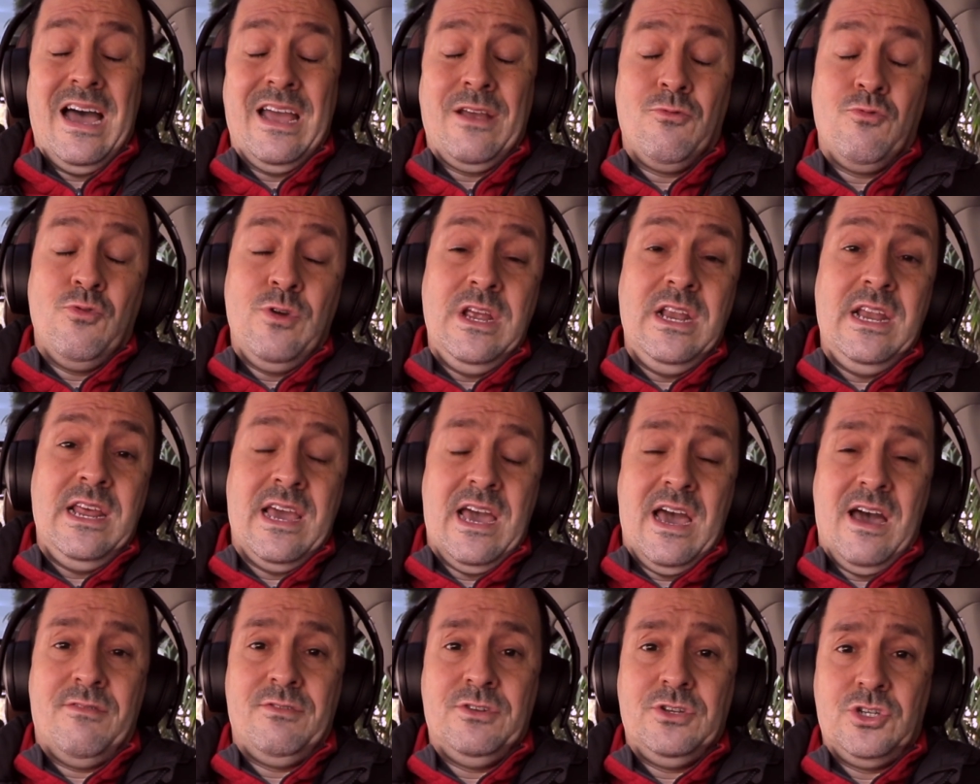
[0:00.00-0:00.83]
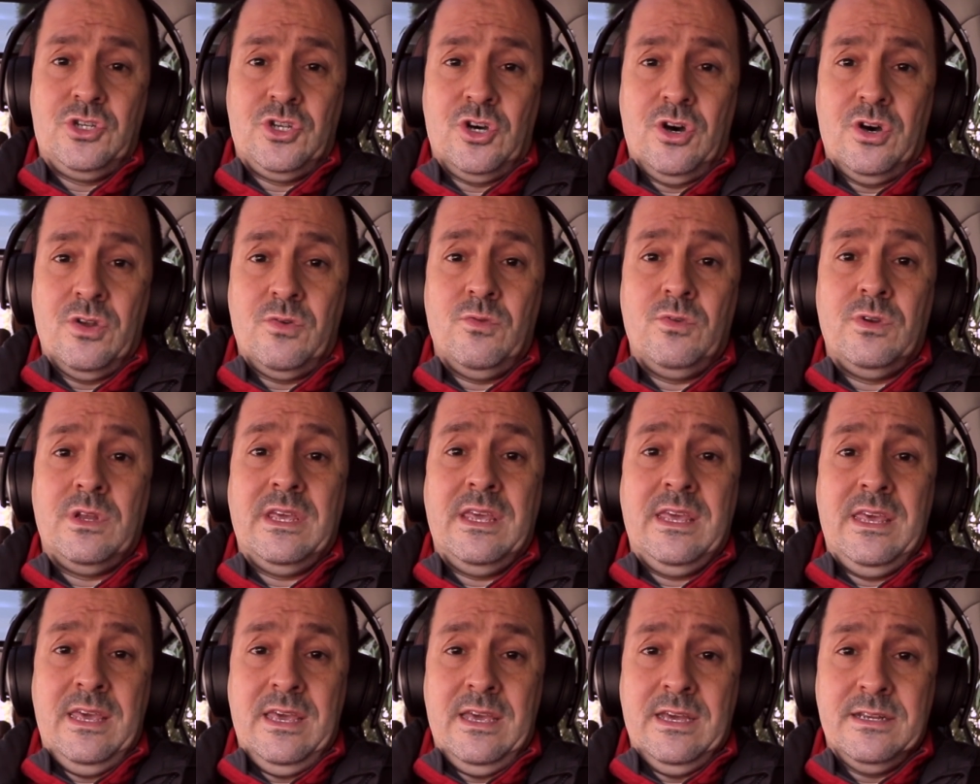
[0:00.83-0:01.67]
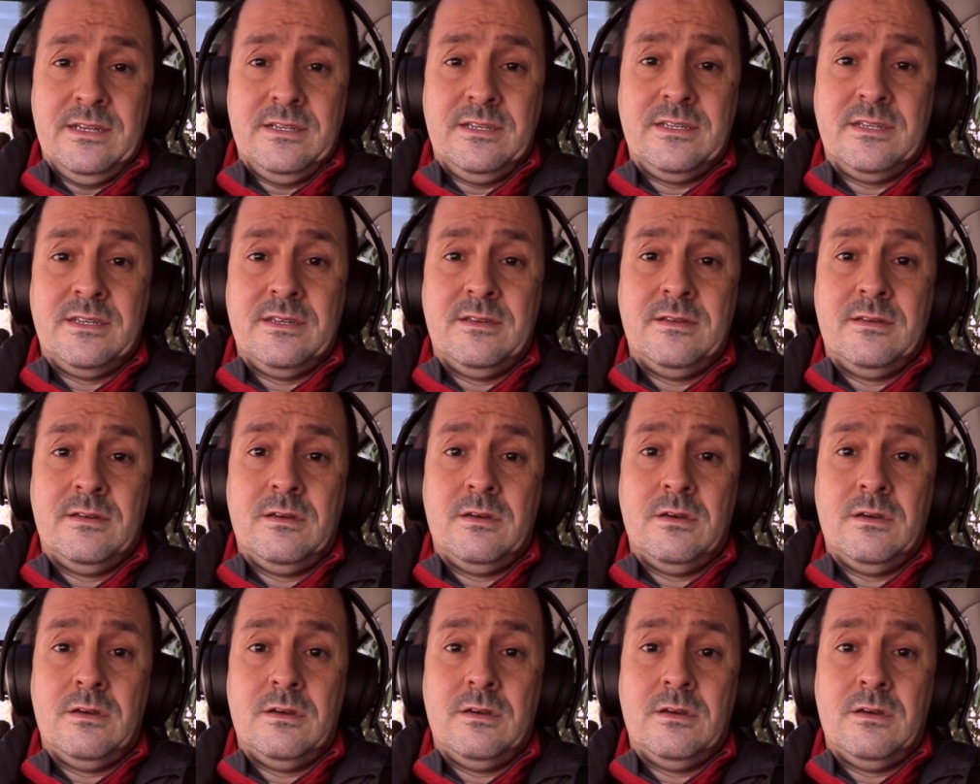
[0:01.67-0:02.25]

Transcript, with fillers: I really haven't taught kids